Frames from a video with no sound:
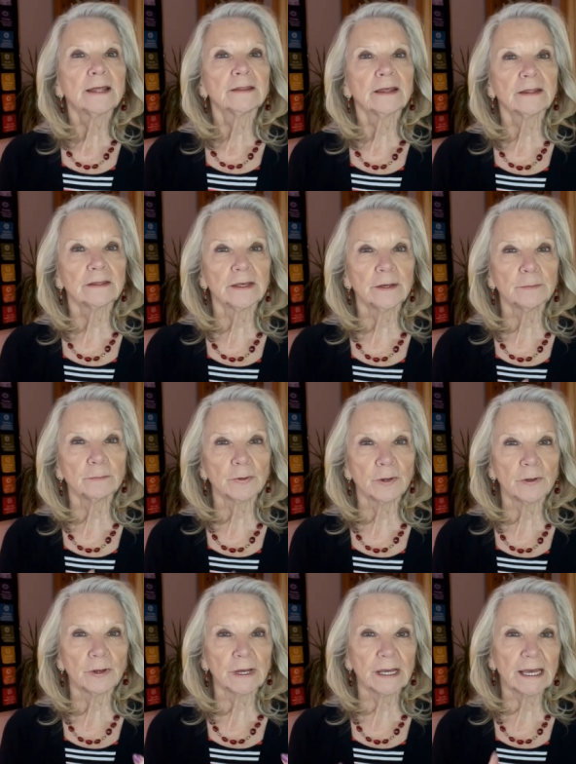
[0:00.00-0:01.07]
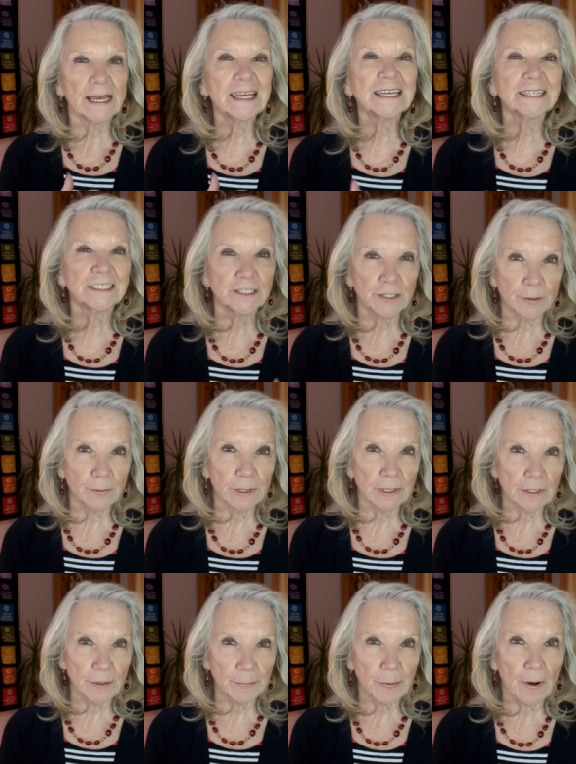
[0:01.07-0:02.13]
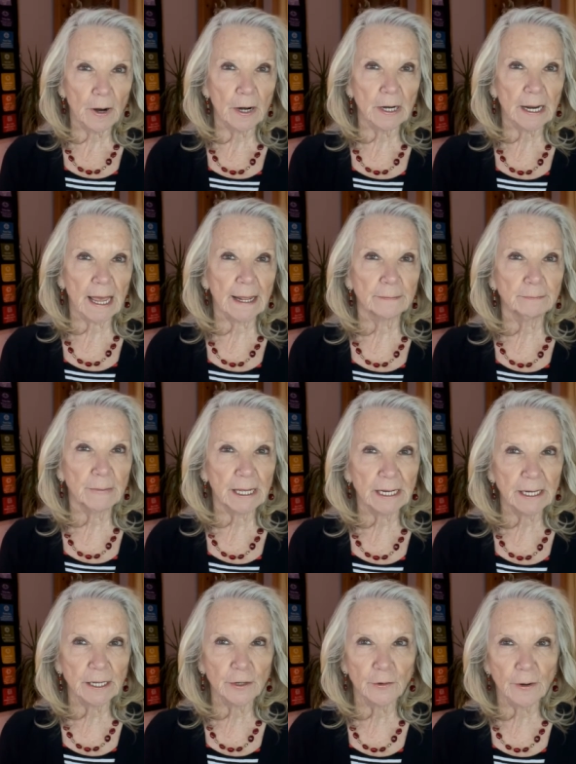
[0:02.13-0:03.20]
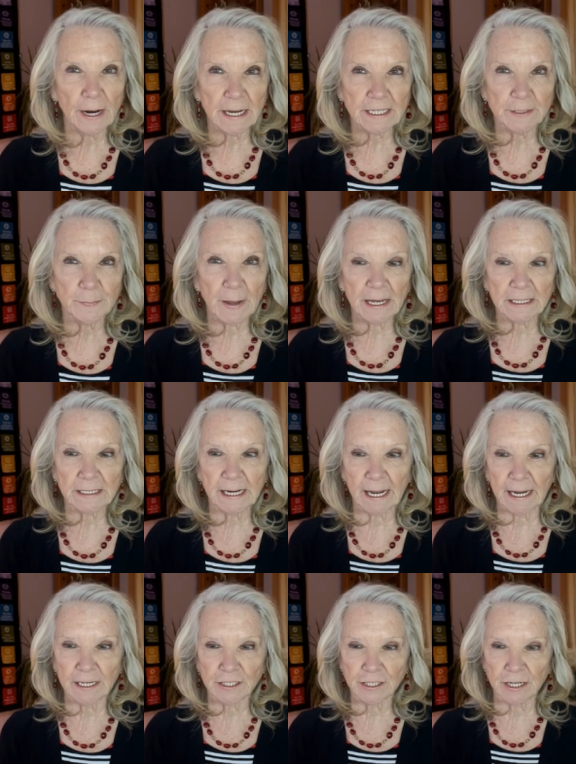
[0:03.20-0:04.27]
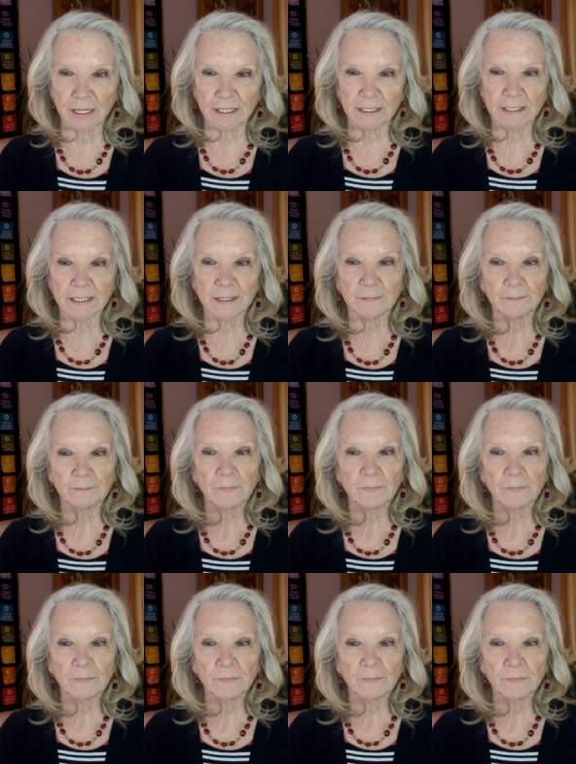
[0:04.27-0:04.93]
that the employee is doing their part and meeting your expectations.